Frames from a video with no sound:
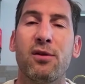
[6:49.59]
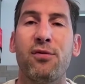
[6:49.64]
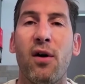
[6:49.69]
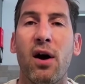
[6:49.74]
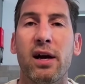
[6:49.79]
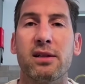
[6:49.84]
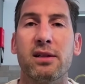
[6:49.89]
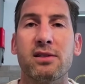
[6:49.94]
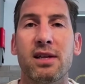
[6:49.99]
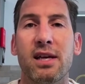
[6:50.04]

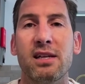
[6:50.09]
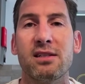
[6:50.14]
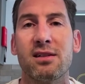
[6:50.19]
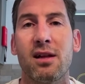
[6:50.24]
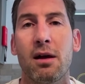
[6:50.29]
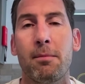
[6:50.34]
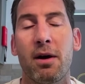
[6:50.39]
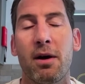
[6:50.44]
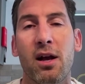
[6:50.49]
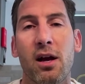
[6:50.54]
fight
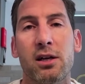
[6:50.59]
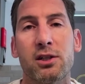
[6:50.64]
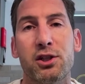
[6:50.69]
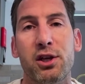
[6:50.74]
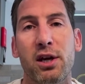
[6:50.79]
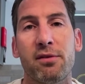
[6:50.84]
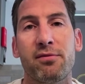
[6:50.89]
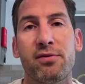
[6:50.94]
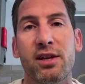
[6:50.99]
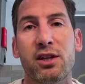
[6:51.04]
Islam
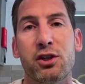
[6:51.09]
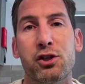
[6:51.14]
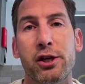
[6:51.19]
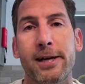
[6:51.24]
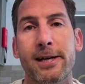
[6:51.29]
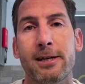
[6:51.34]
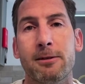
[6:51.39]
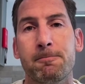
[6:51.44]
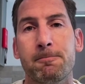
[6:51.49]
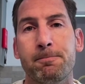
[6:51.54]
Makhachev this
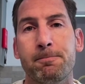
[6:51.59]
year.